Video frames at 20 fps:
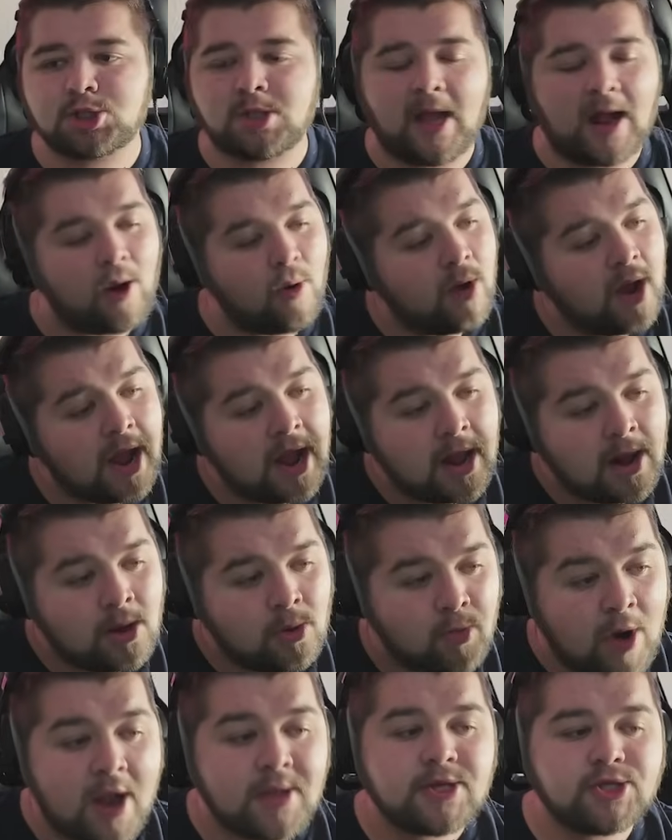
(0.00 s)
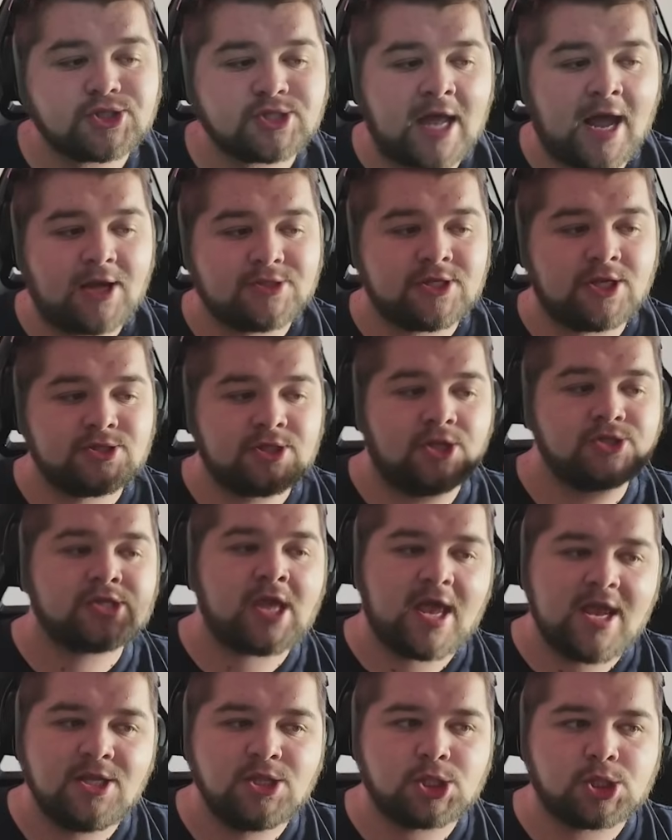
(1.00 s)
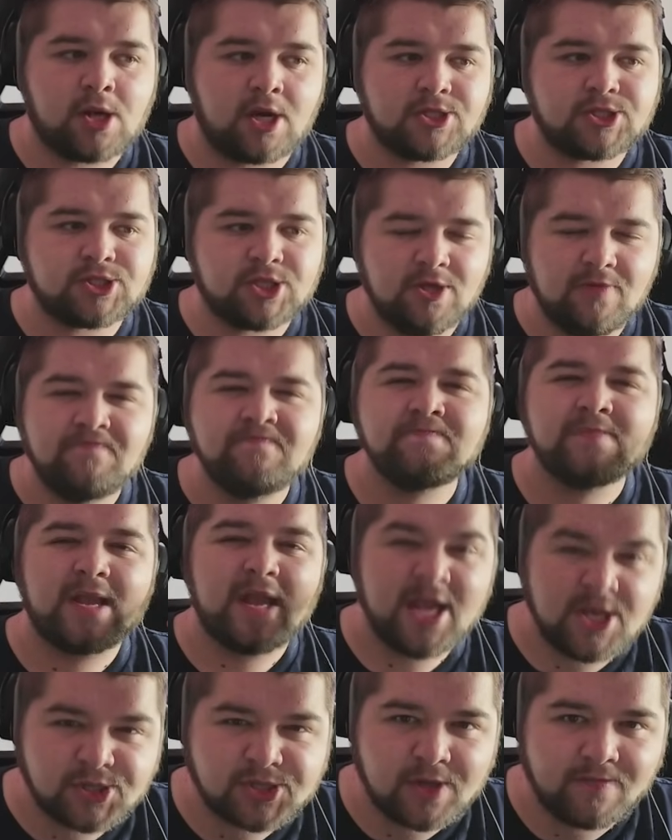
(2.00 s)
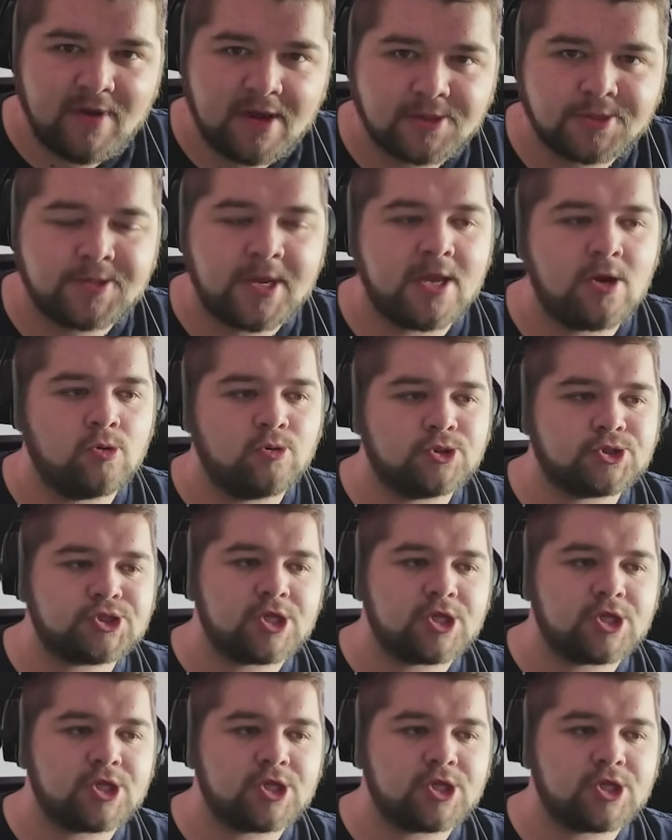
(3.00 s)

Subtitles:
Now, where this tactic does get interesting is the midfield.